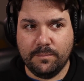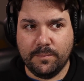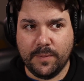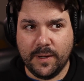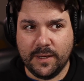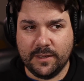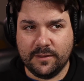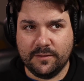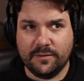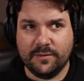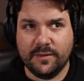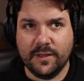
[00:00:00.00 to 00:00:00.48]

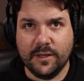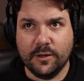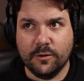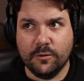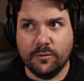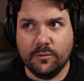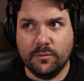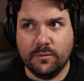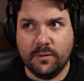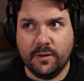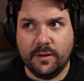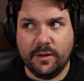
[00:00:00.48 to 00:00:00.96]
But
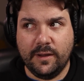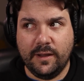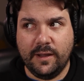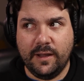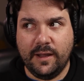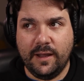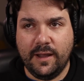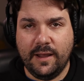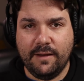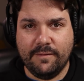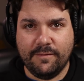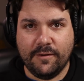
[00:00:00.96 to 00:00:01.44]
still,
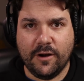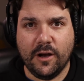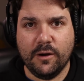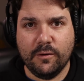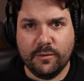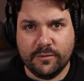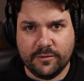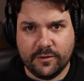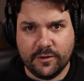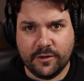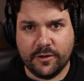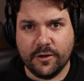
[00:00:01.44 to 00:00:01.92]
if I
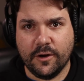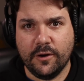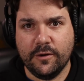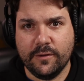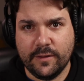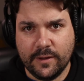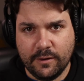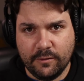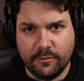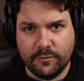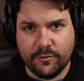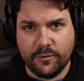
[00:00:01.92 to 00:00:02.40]
was to go
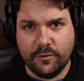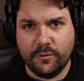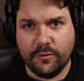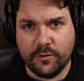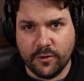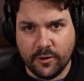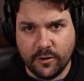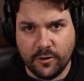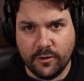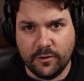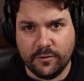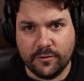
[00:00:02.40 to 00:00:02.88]
there and do
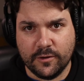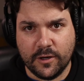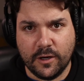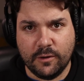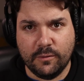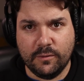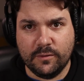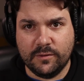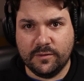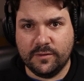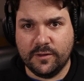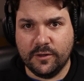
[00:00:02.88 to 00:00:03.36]
those, I
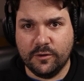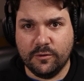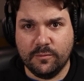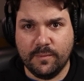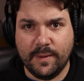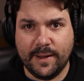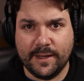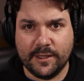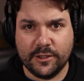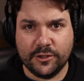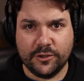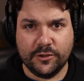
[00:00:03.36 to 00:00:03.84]
would still
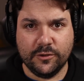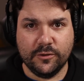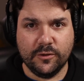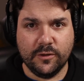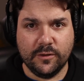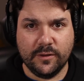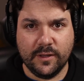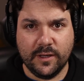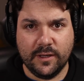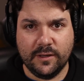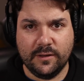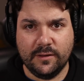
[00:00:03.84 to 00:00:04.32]
make
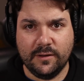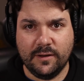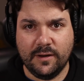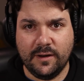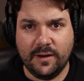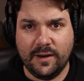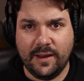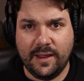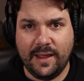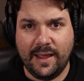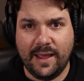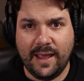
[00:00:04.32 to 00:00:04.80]
sure that
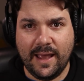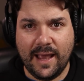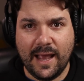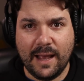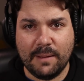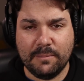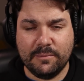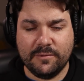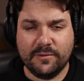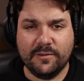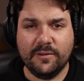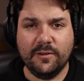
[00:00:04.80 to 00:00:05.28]

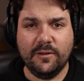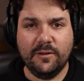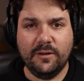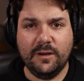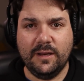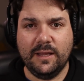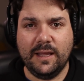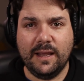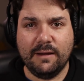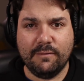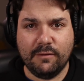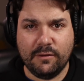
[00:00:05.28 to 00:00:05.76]

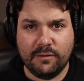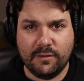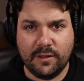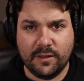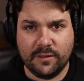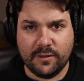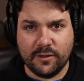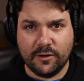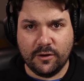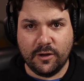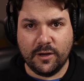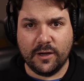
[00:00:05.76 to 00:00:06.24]
absolutely
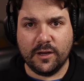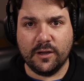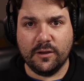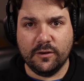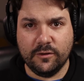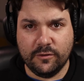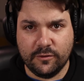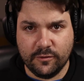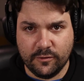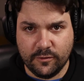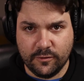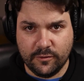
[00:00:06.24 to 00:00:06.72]
everything that I
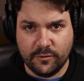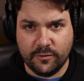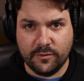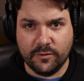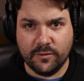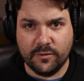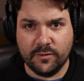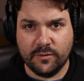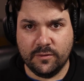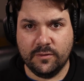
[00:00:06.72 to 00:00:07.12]
can do